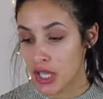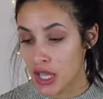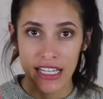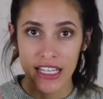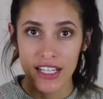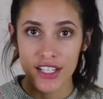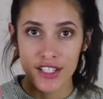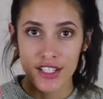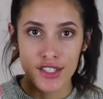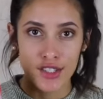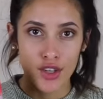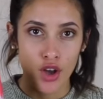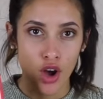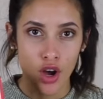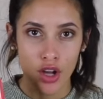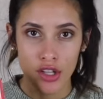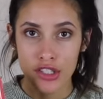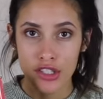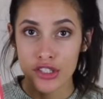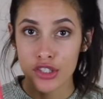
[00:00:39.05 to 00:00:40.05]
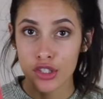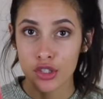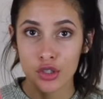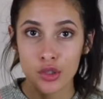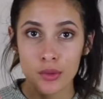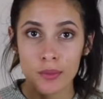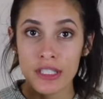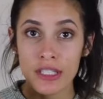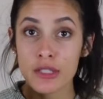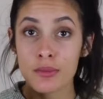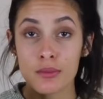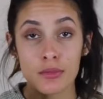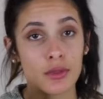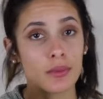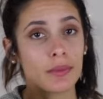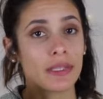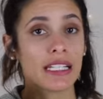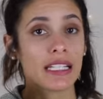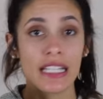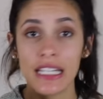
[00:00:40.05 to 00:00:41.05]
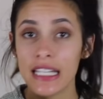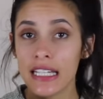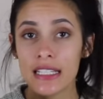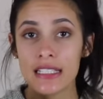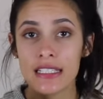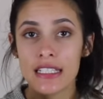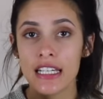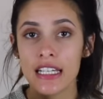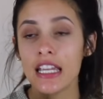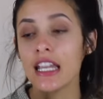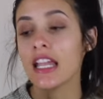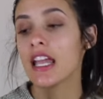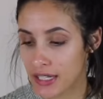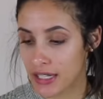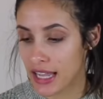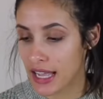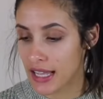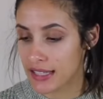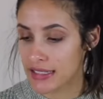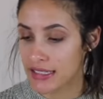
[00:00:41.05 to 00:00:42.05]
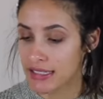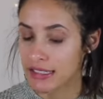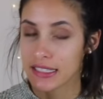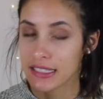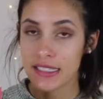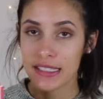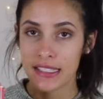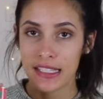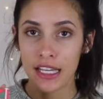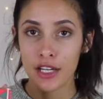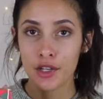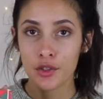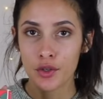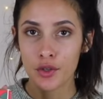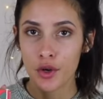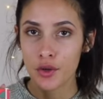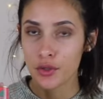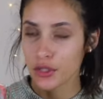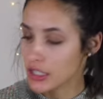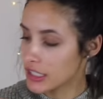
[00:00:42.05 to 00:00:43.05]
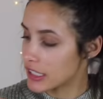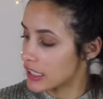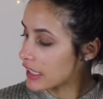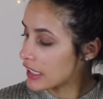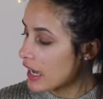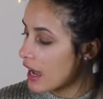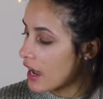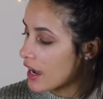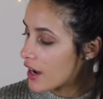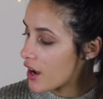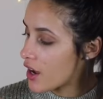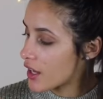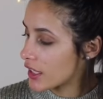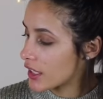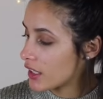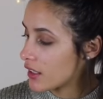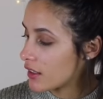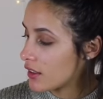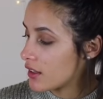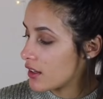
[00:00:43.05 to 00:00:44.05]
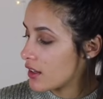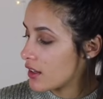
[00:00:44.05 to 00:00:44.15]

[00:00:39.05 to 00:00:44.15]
It is called Sakuma's Moomin Candy. It has like the scarecrow looking guy on it.